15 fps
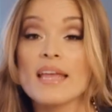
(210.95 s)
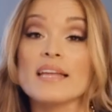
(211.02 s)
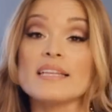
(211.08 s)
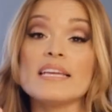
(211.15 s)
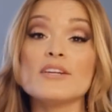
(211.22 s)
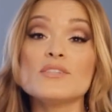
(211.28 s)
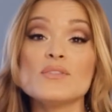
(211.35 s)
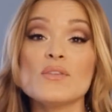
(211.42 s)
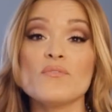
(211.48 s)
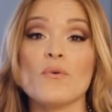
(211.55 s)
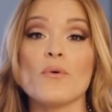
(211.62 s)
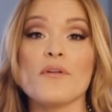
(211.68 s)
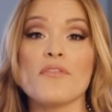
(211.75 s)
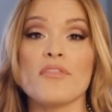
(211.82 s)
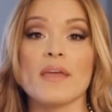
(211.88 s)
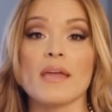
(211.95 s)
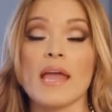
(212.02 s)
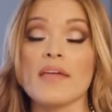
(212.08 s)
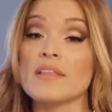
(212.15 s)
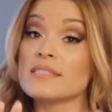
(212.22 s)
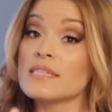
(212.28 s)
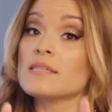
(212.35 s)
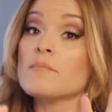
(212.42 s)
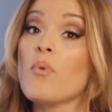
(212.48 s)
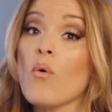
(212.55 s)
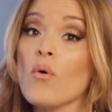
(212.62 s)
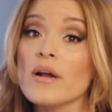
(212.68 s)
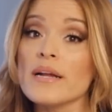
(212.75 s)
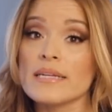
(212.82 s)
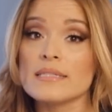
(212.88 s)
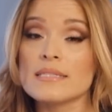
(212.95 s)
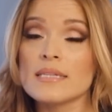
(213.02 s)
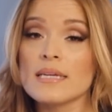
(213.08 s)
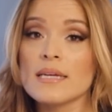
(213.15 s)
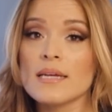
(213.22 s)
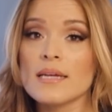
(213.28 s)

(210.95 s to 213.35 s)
And here's the fourth thing, and this is important.